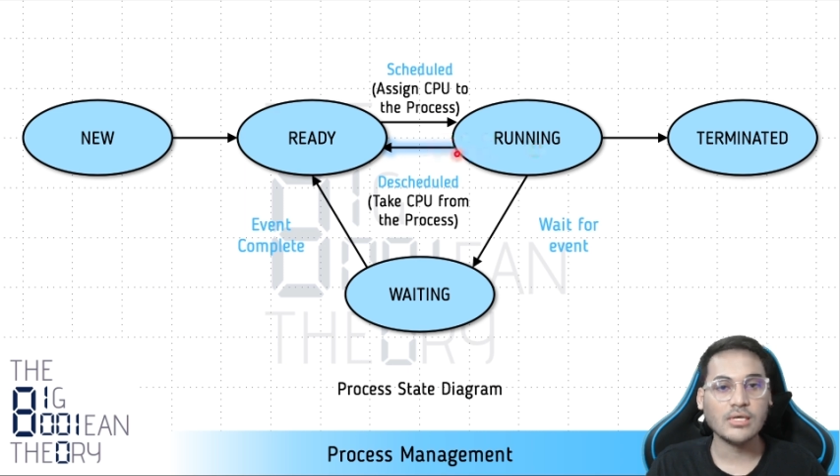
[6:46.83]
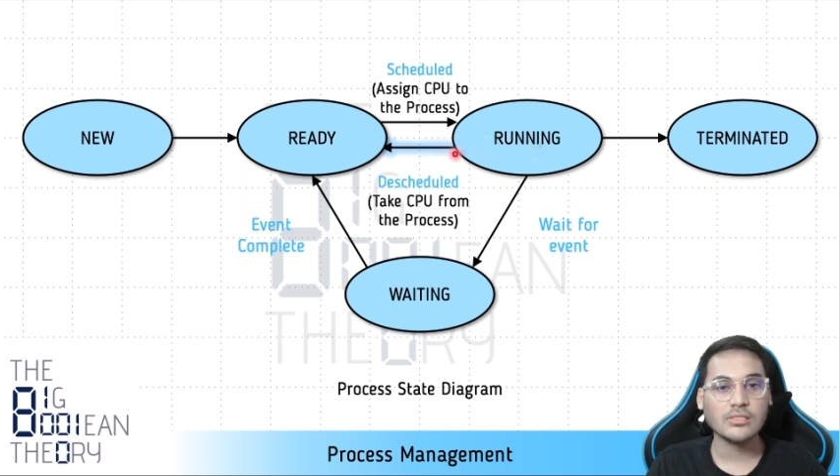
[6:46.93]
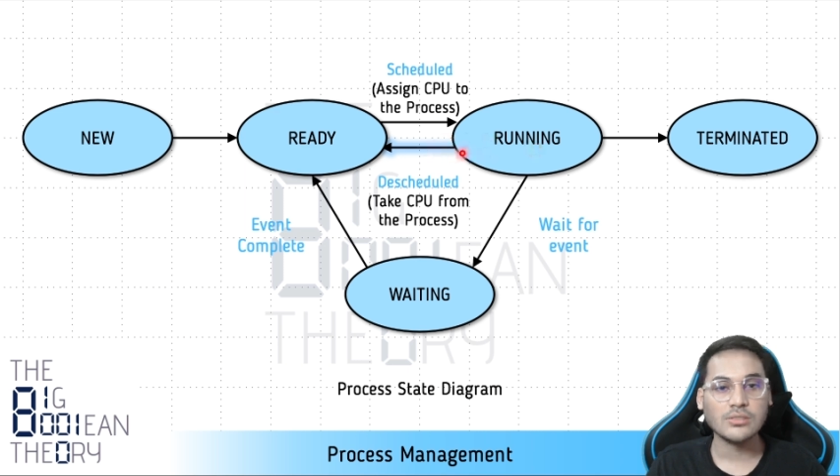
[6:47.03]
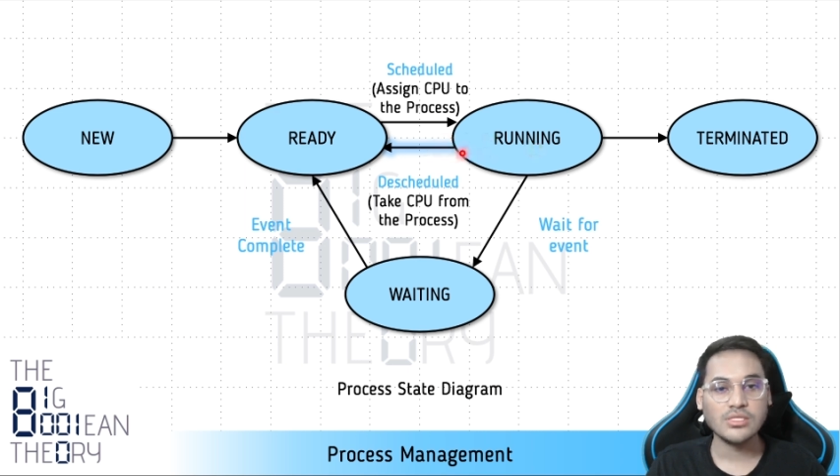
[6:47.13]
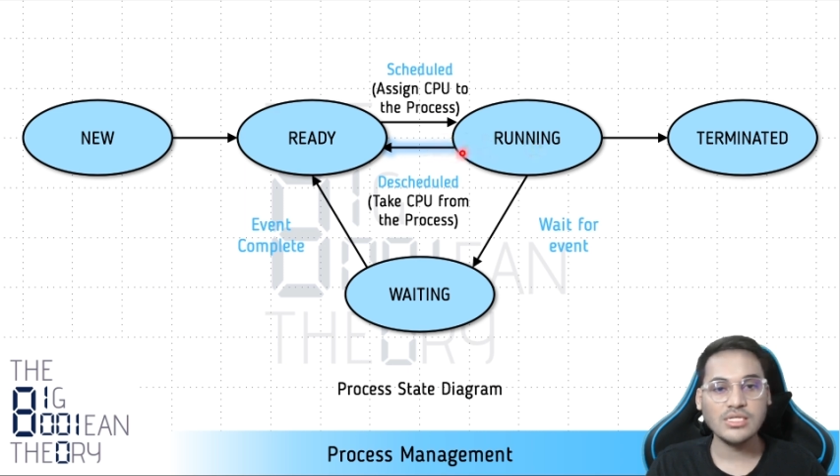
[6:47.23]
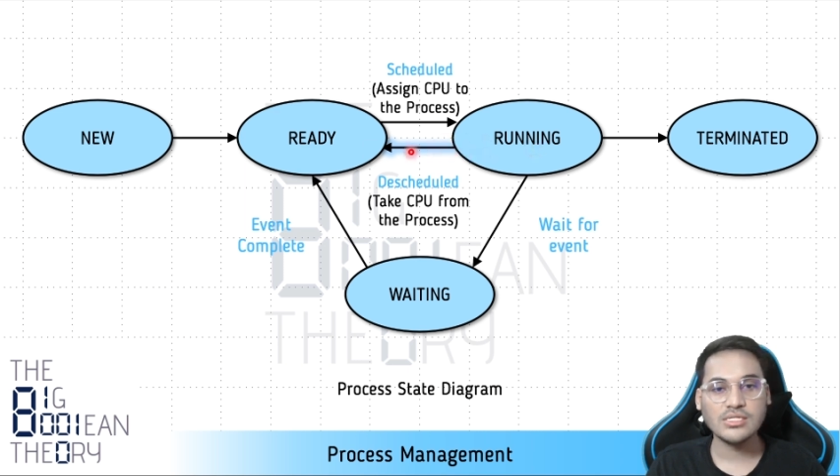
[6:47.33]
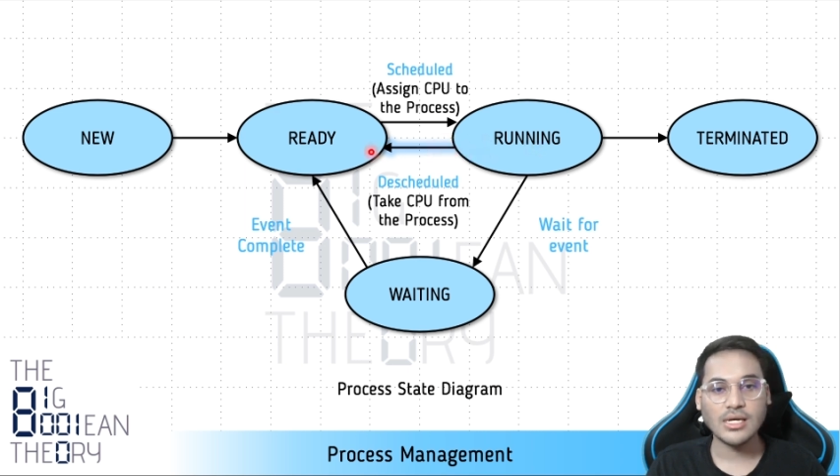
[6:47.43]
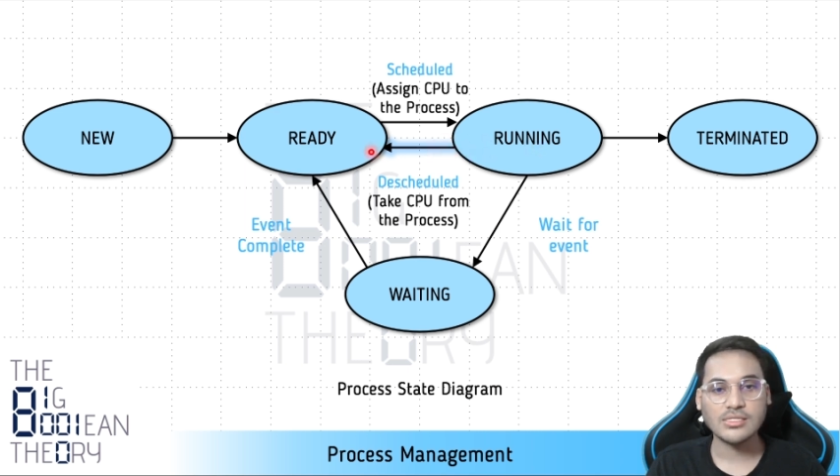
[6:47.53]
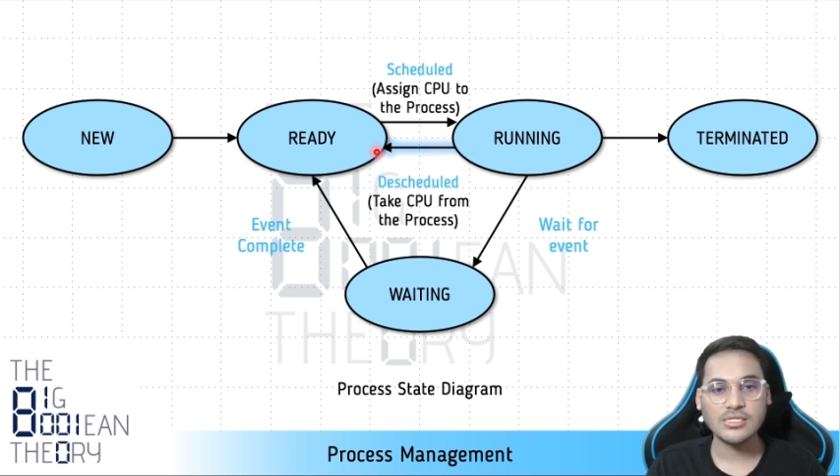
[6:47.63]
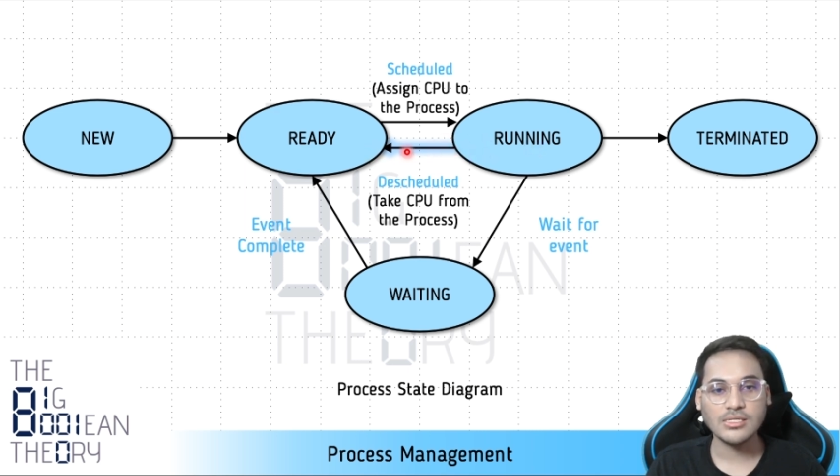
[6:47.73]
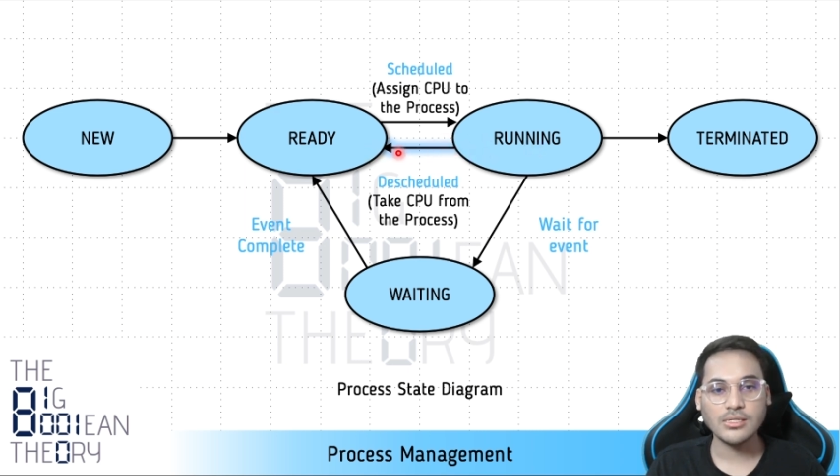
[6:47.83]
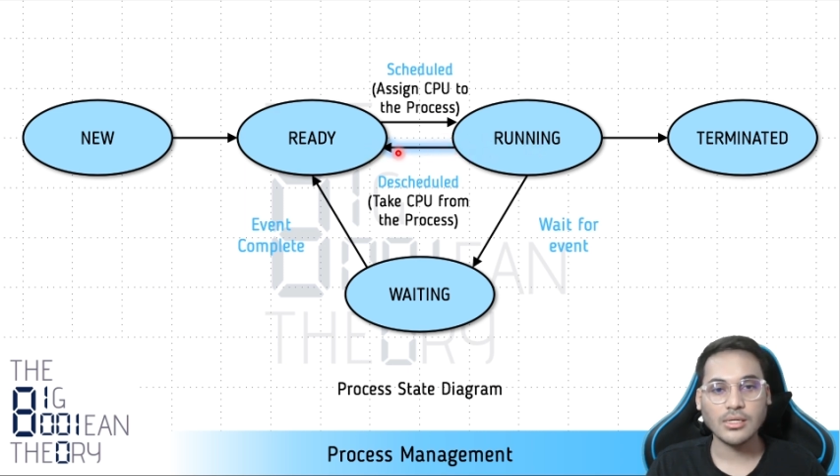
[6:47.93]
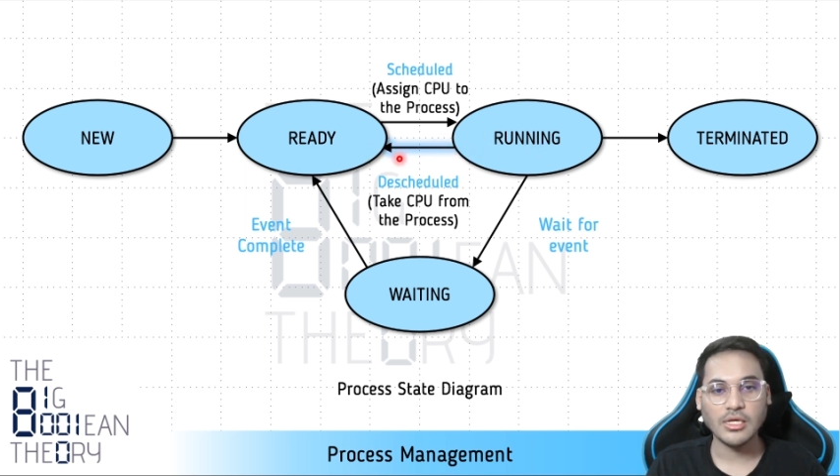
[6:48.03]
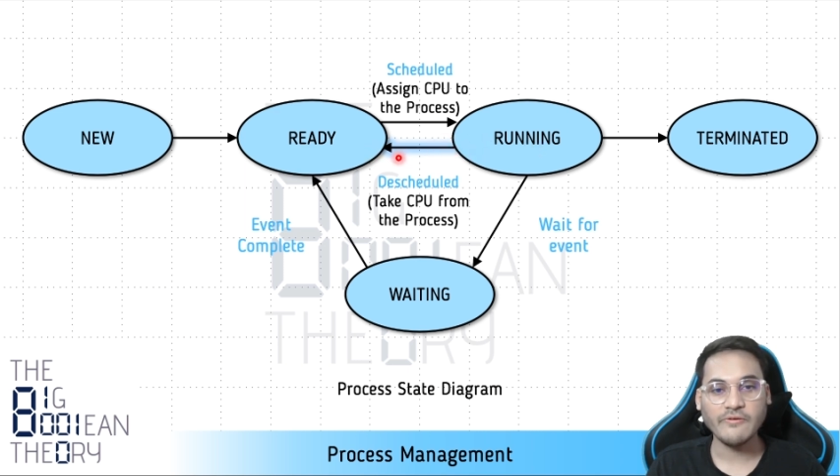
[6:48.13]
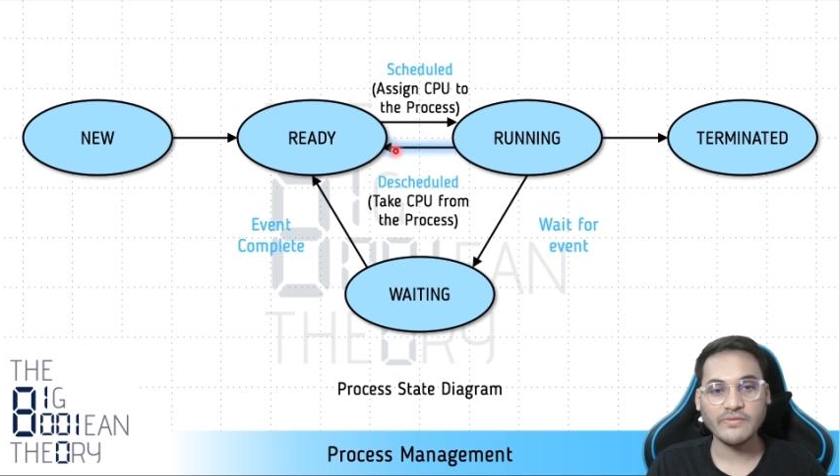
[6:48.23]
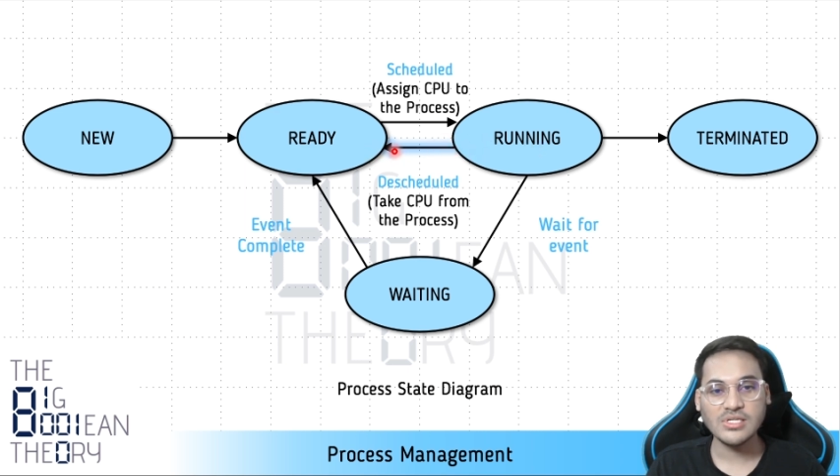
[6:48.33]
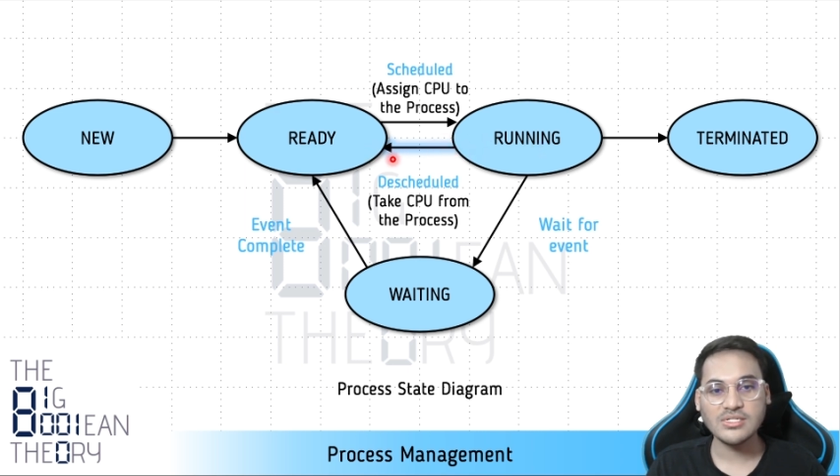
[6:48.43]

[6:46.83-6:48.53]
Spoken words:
So this transition, if this